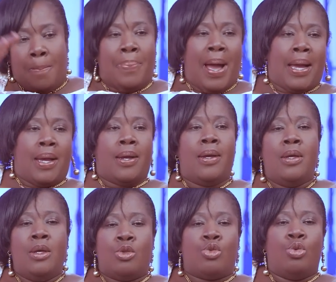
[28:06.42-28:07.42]
back
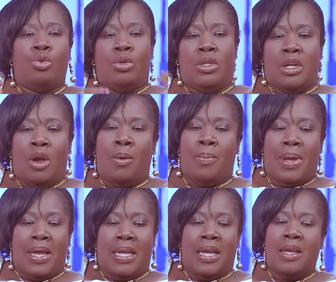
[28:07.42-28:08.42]
to the
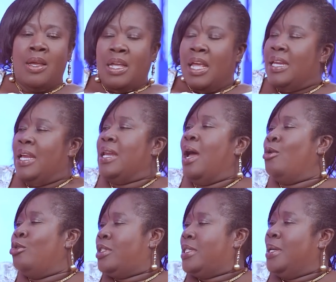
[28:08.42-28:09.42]
obey, and then I
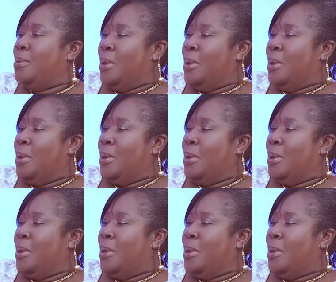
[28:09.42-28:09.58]
will sleep,